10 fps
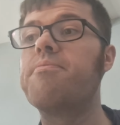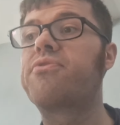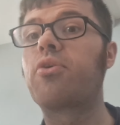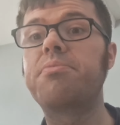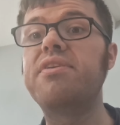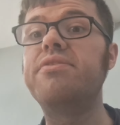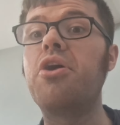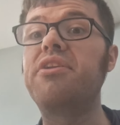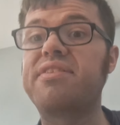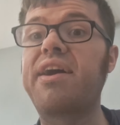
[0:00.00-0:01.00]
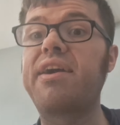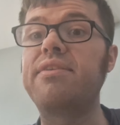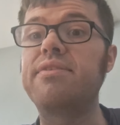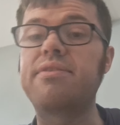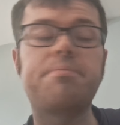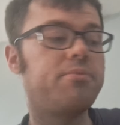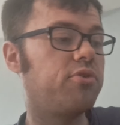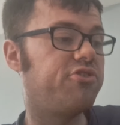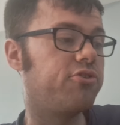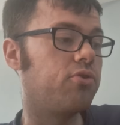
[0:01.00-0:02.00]
From these early signs,
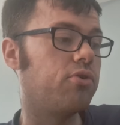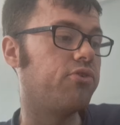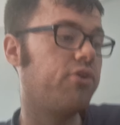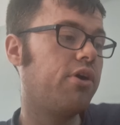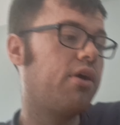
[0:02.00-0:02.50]
which is good.